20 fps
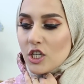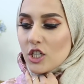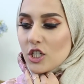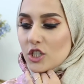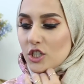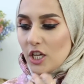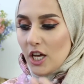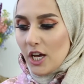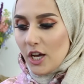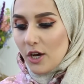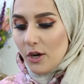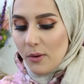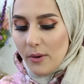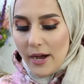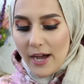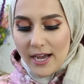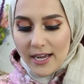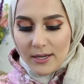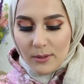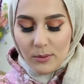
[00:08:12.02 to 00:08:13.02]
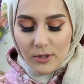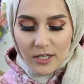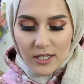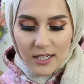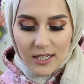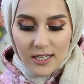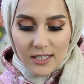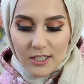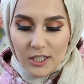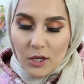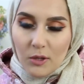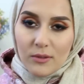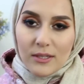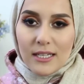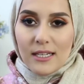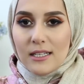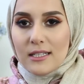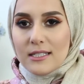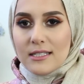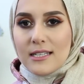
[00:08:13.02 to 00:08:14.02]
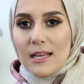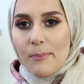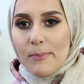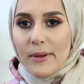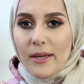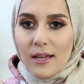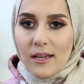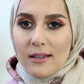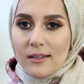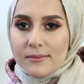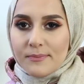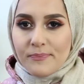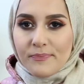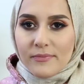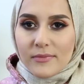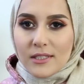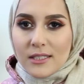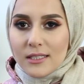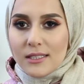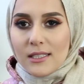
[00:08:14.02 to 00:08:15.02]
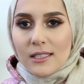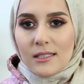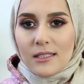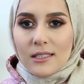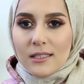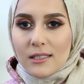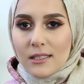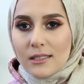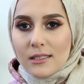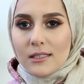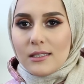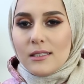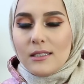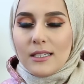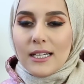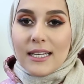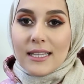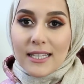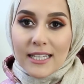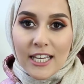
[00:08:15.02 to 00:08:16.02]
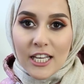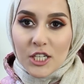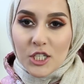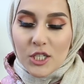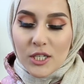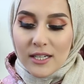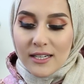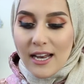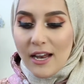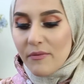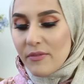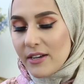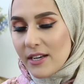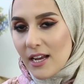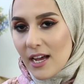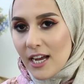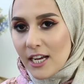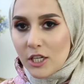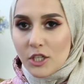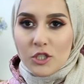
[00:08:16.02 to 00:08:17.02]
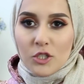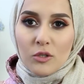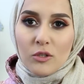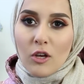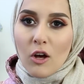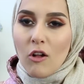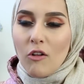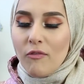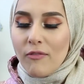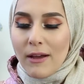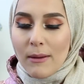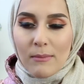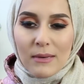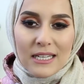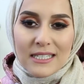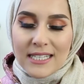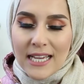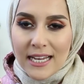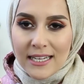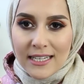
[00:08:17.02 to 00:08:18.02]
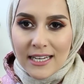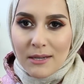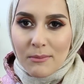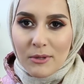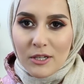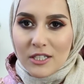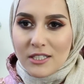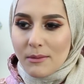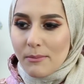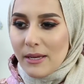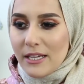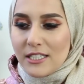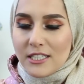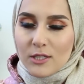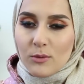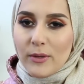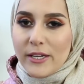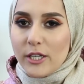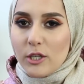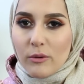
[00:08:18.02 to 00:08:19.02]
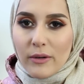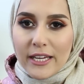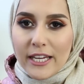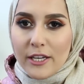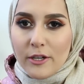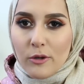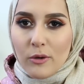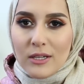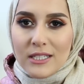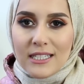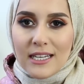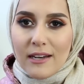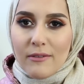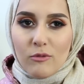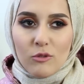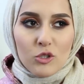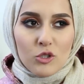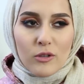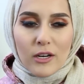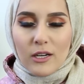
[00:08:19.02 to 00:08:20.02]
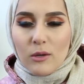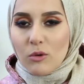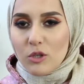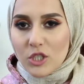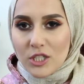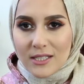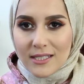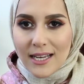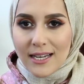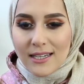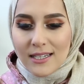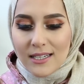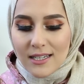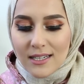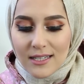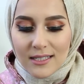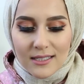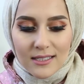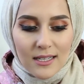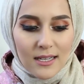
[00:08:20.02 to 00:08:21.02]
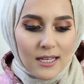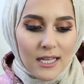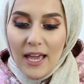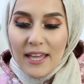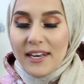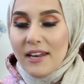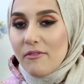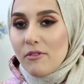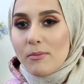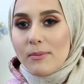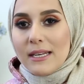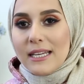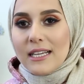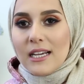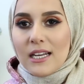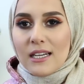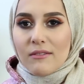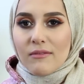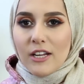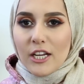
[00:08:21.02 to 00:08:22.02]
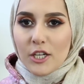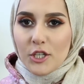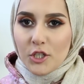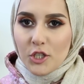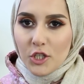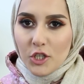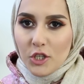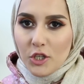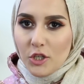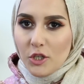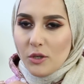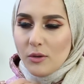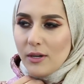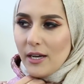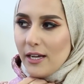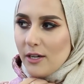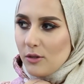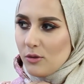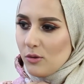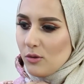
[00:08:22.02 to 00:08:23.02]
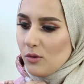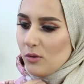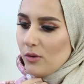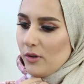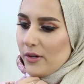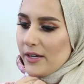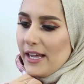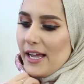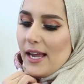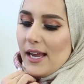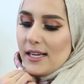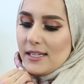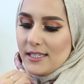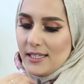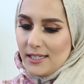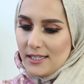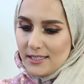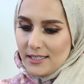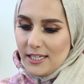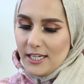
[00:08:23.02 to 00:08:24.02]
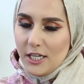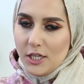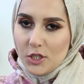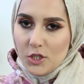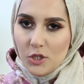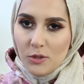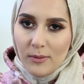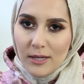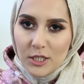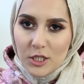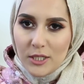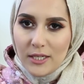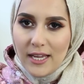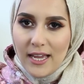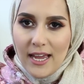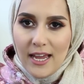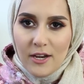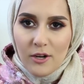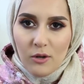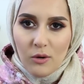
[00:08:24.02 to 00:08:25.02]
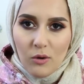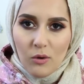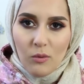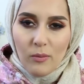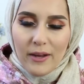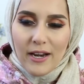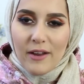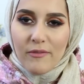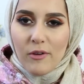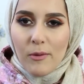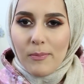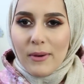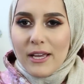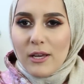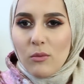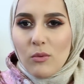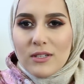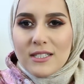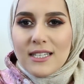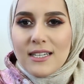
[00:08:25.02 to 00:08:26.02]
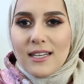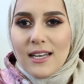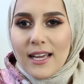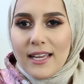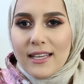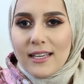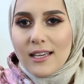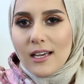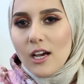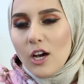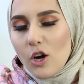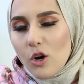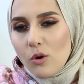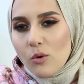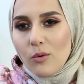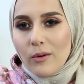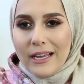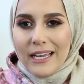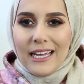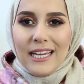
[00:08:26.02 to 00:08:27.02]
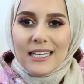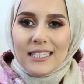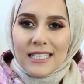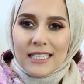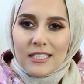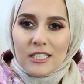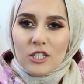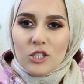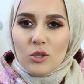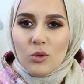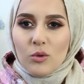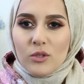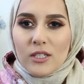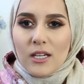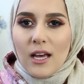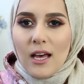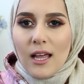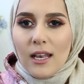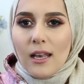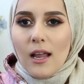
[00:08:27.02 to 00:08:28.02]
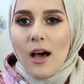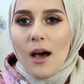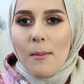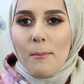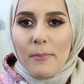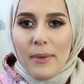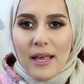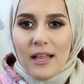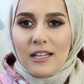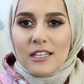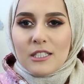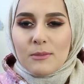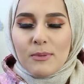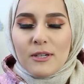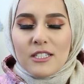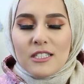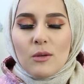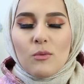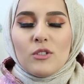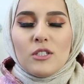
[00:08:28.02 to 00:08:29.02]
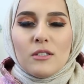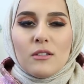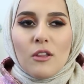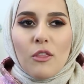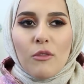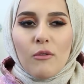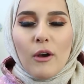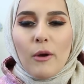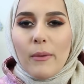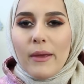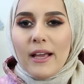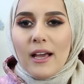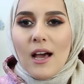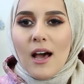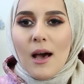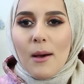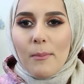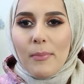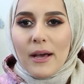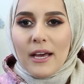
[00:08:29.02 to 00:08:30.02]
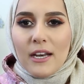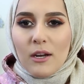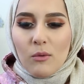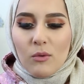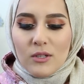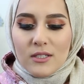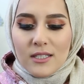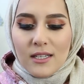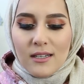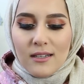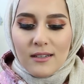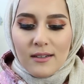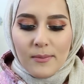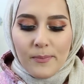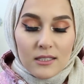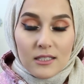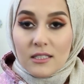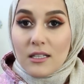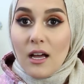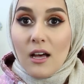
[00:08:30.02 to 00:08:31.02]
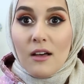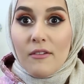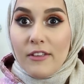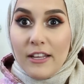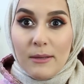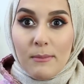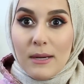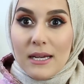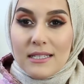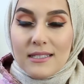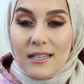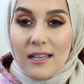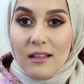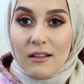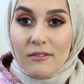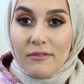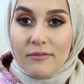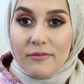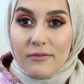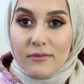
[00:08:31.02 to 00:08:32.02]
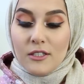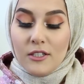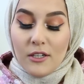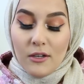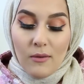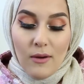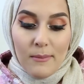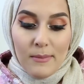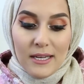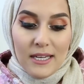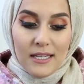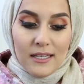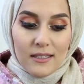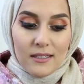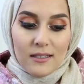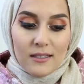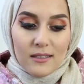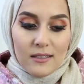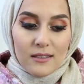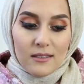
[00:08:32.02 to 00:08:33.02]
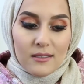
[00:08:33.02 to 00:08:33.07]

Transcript: So I would go on the little stepper, din, din, din, din, din, in the kitchen every night, do the whole family's head in because it makes this weird creaky noise and everyone's trying to watch EastEnders. And everybody kind of like knew, like, oh, okay, Dina's eating too much again or whatever. But it wasn't like, oh, eating disorder alarm bells, because I wasn't throwing up and I wasn't starving myself. You know what I mean?